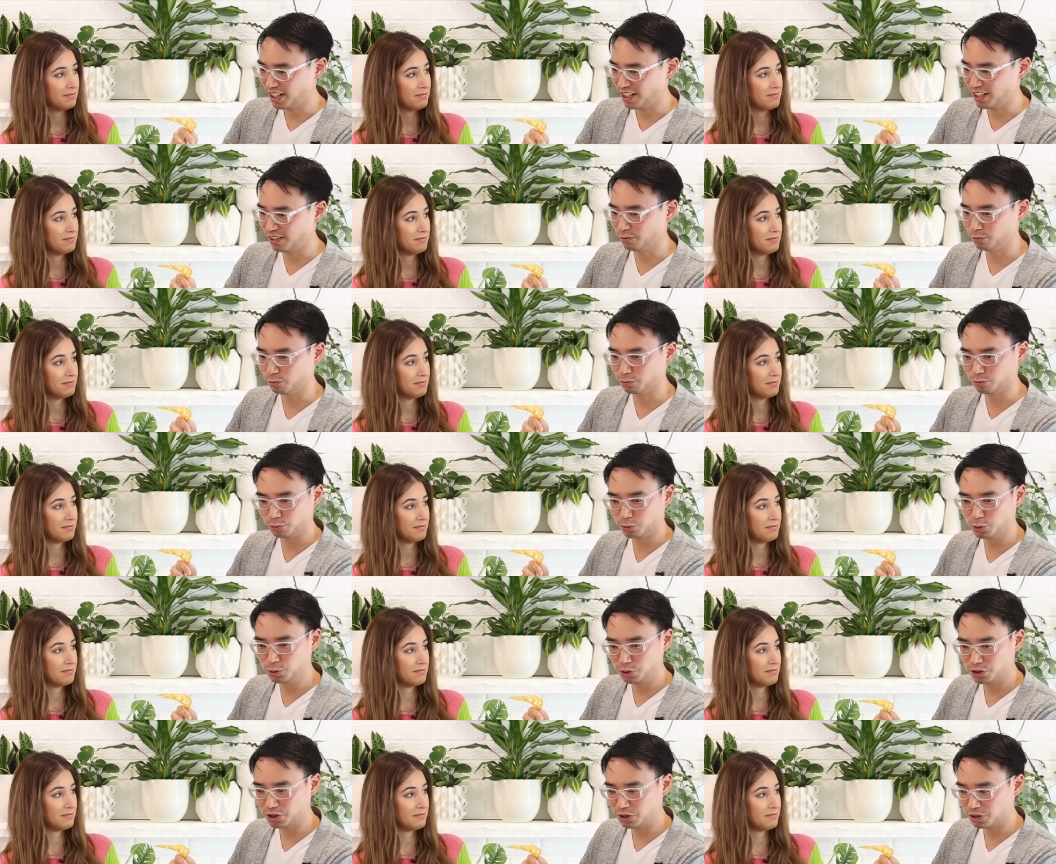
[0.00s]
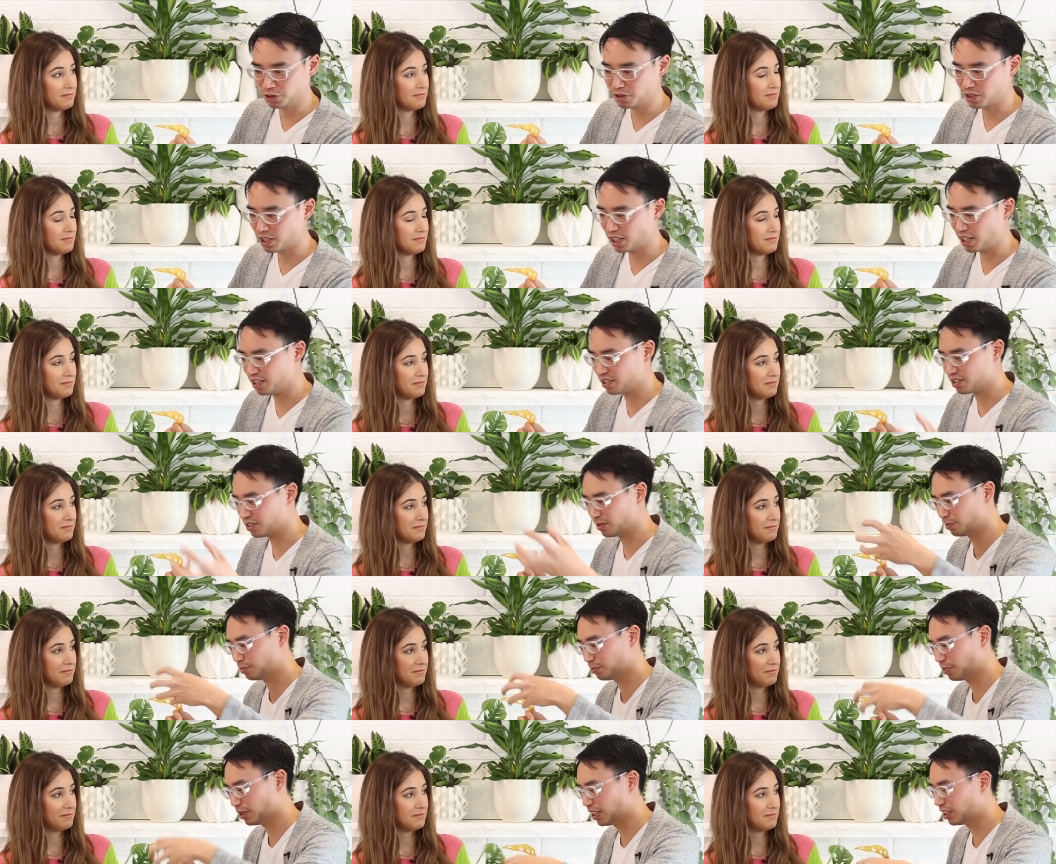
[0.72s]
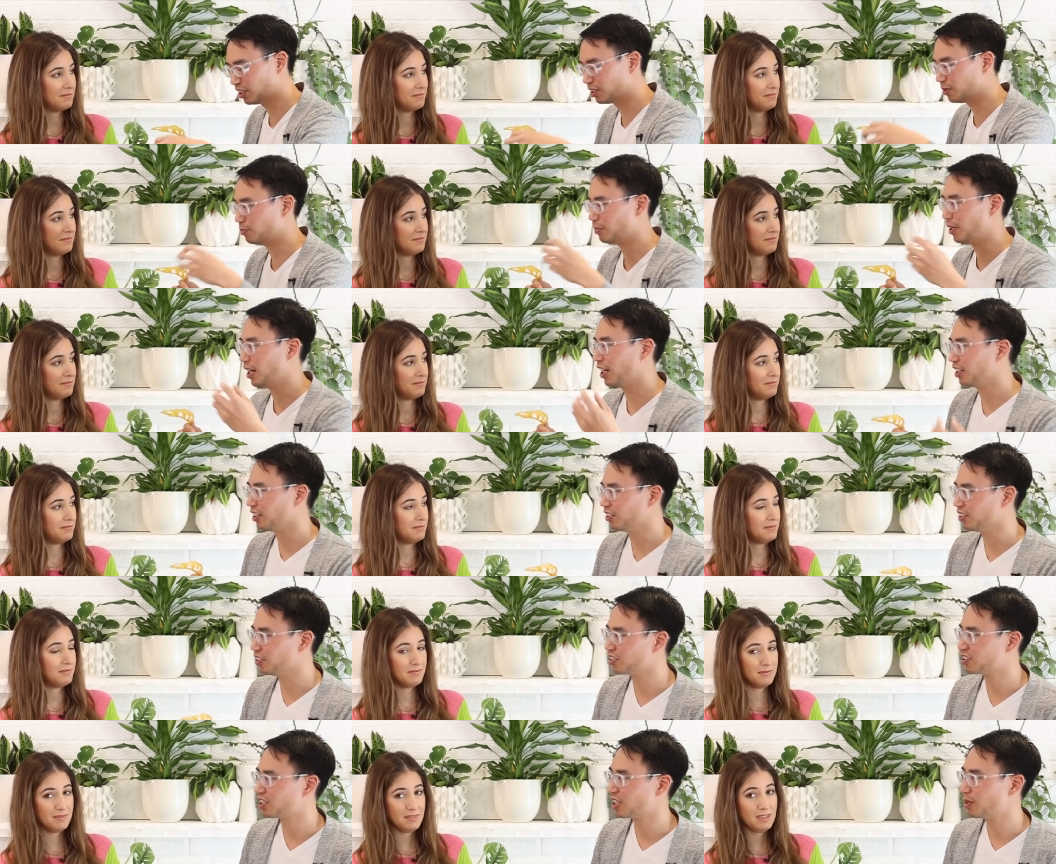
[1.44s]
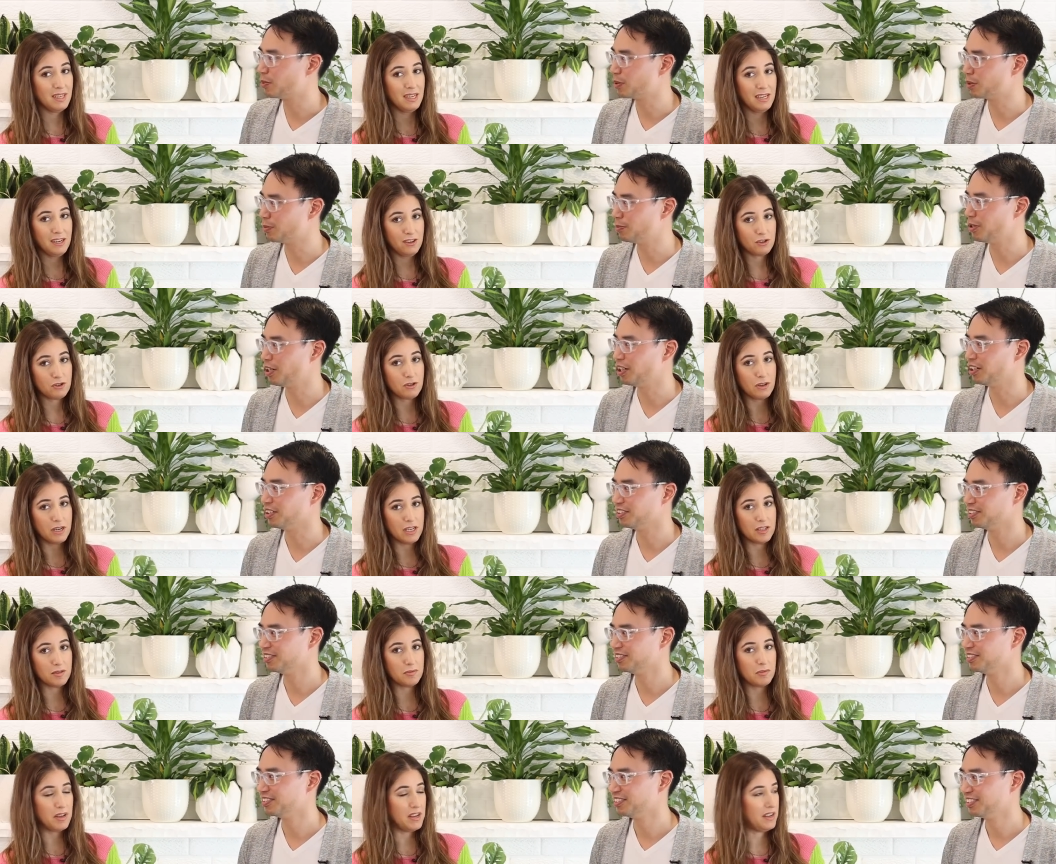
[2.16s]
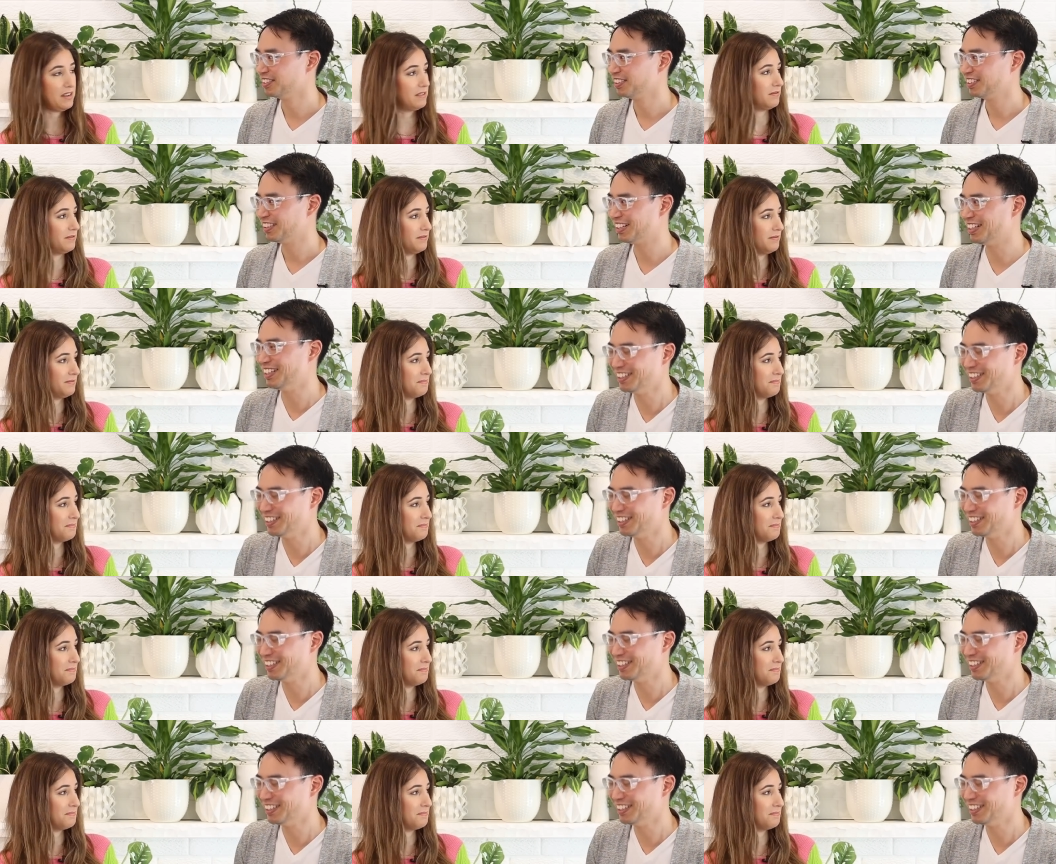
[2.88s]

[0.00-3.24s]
Speaker 1: and root those guys and plant them back in the top. Hair transplant.